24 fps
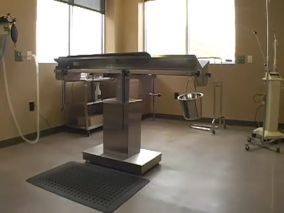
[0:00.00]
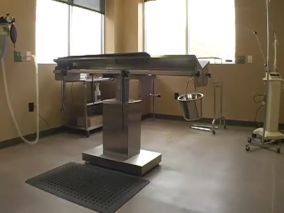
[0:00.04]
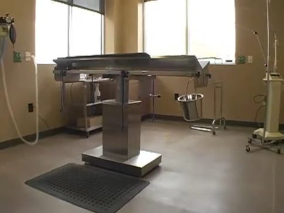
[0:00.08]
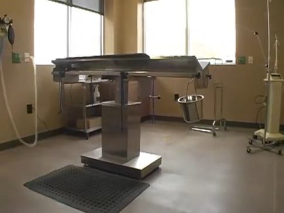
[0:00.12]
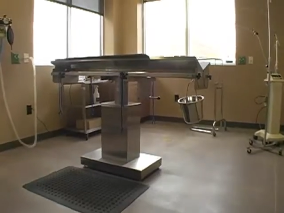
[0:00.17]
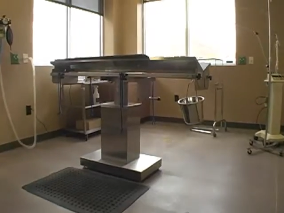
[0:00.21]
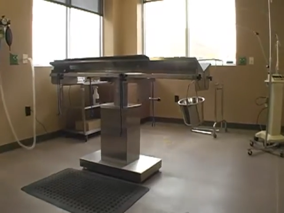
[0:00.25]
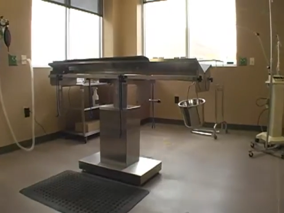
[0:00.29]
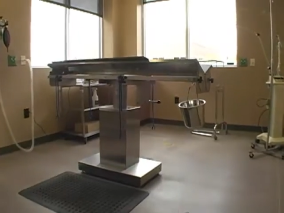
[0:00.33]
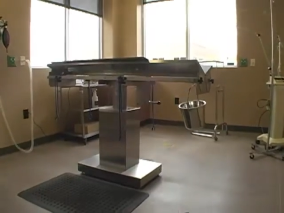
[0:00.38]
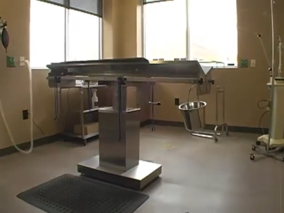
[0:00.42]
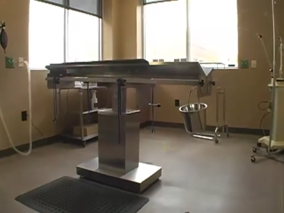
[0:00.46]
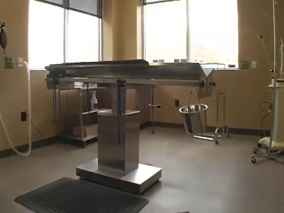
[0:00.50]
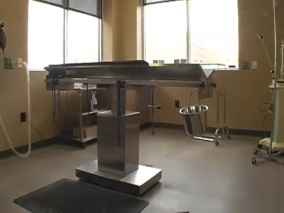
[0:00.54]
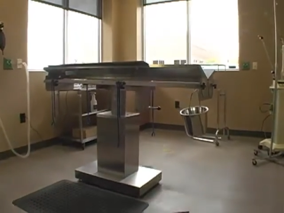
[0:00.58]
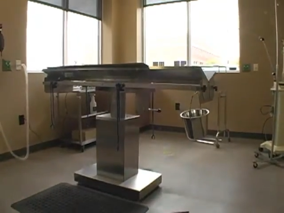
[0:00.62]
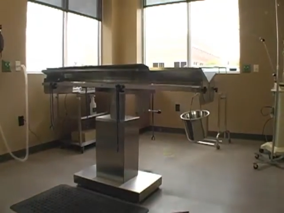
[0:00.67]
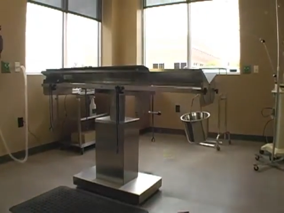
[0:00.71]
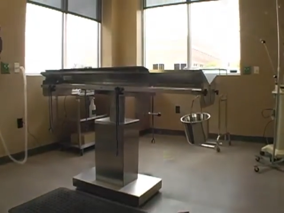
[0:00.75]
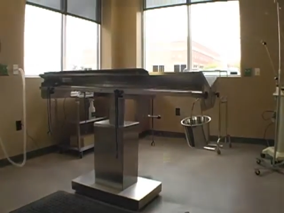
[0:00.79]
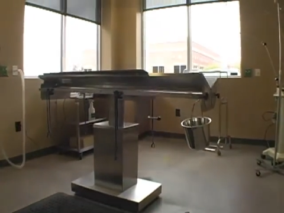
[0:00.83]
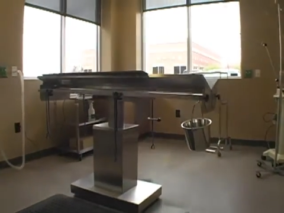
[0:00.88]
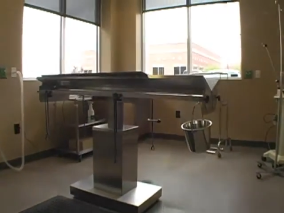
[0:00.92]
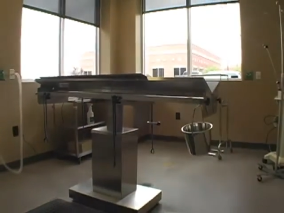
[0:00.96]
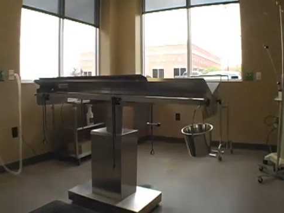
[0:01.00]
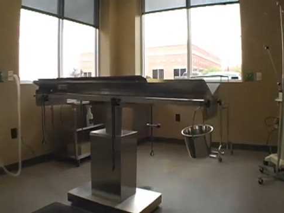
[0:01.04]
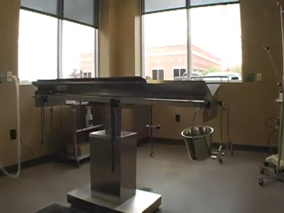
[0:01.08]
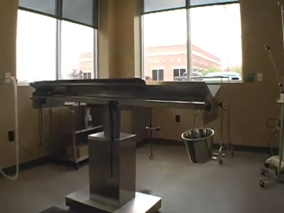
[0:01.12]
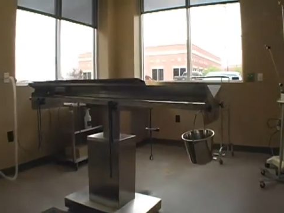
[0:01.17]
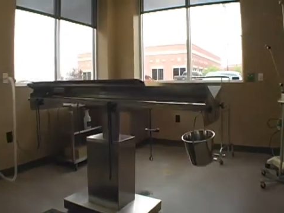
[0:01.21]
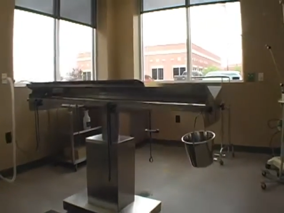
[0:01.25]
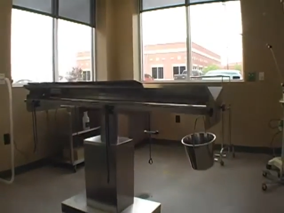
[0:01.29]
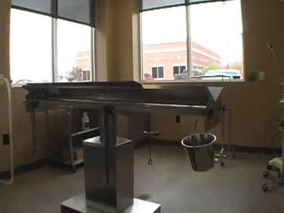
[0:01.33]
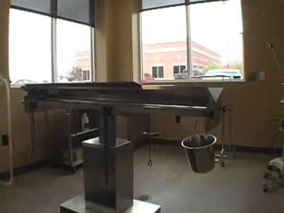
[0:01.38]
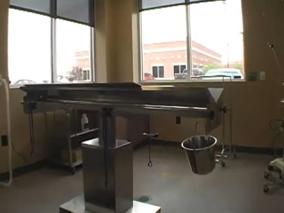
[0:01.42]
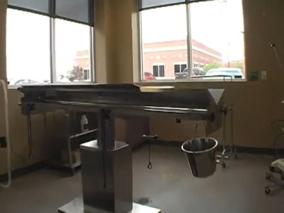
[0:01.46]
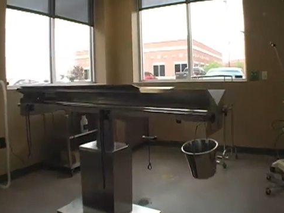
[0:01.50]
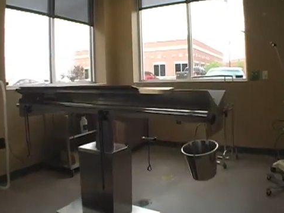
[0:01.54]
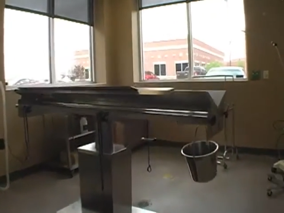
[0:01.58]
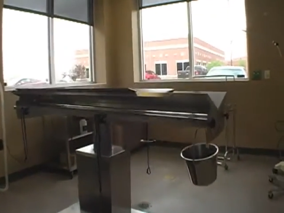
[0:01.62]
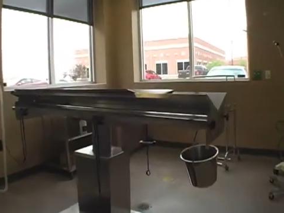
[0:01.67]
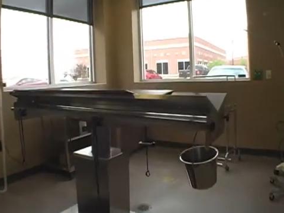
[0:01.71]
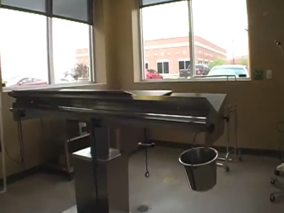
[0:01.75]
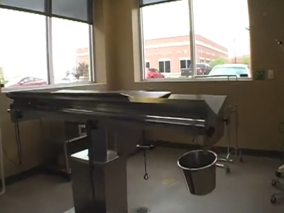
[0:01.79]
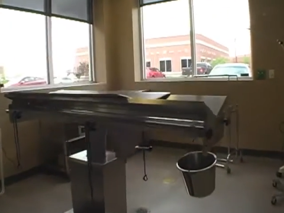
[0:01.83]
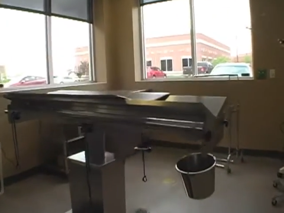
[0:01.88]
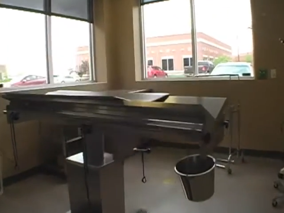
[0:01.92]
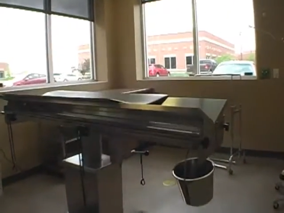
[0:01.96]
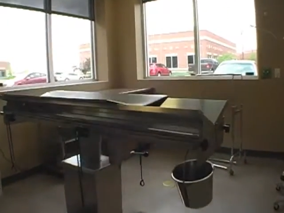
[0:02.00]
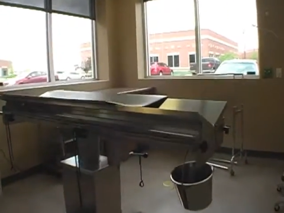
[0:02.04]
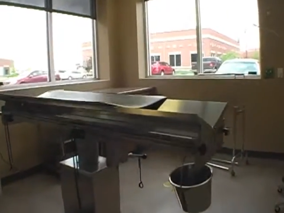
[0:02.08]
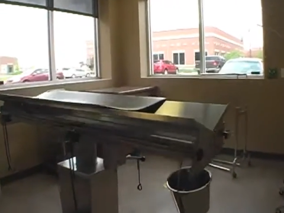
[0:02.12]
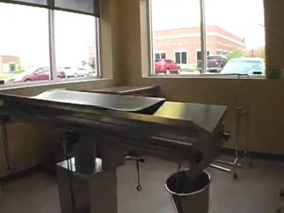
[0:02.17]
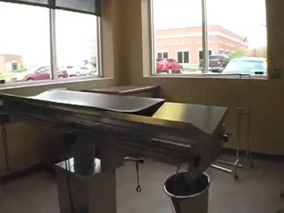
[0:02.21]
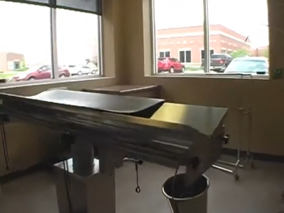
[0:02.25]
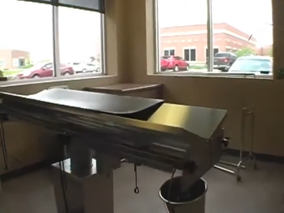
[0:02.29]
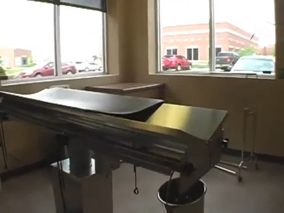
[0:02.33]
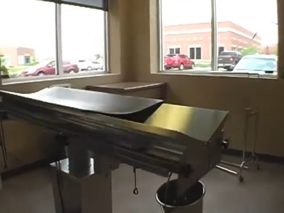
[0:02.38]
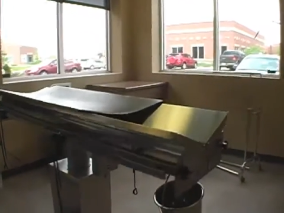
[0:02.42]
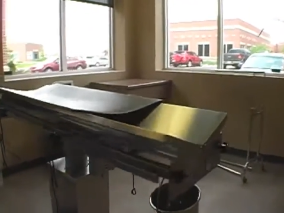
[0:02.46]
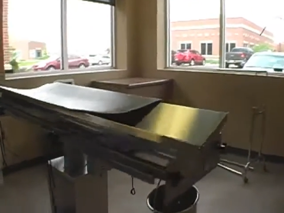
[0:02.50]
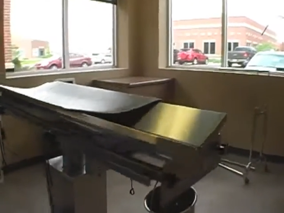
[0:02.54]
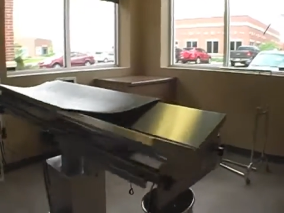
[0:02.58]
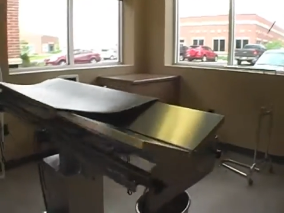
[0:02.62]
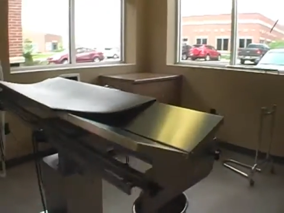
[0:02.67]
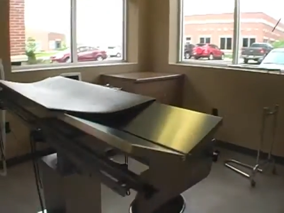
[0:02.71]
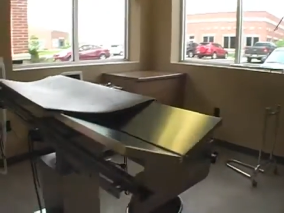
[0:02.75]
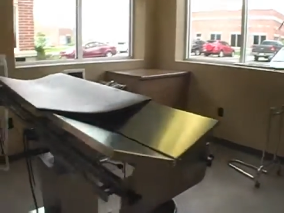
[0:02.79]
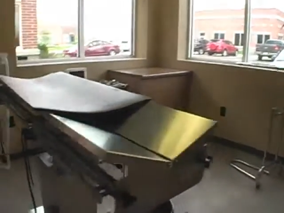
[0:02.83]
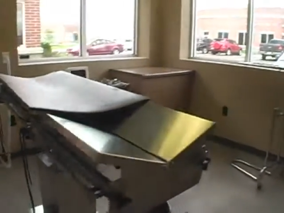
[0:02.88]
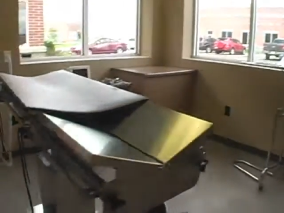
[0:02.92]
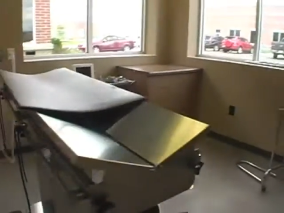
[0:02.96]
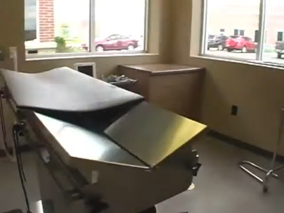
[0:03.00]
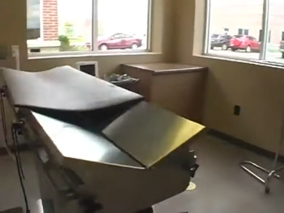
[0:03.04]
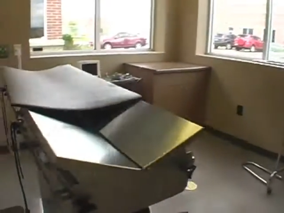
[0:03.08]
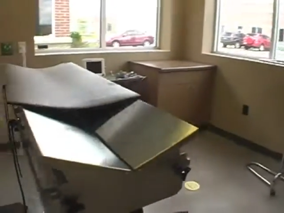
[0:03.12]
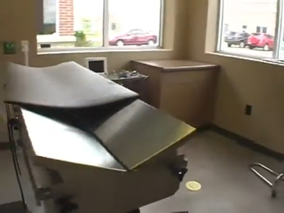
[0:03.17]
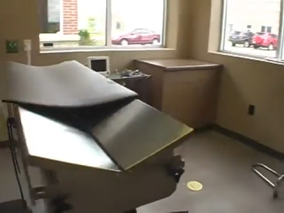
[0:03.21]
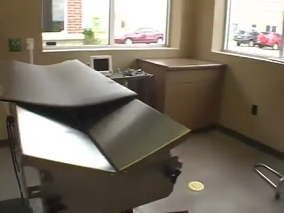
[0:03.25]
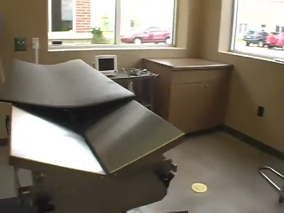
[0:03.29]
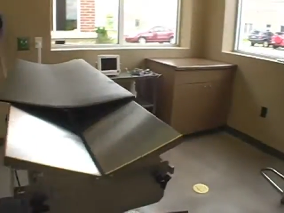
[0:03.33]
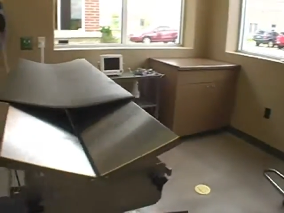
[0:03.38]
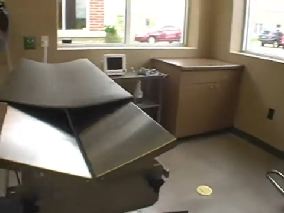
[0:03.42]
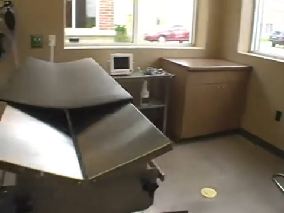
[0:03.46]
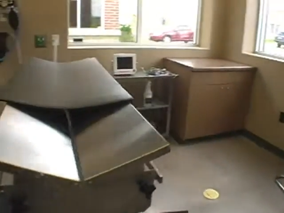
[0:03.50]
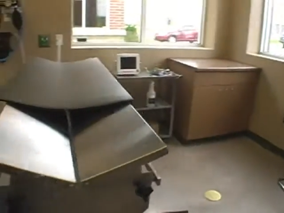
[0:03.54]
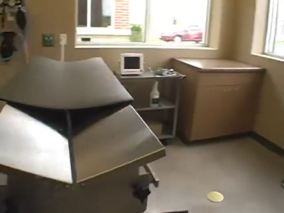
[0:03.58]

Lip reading: [unreadable: no face in view]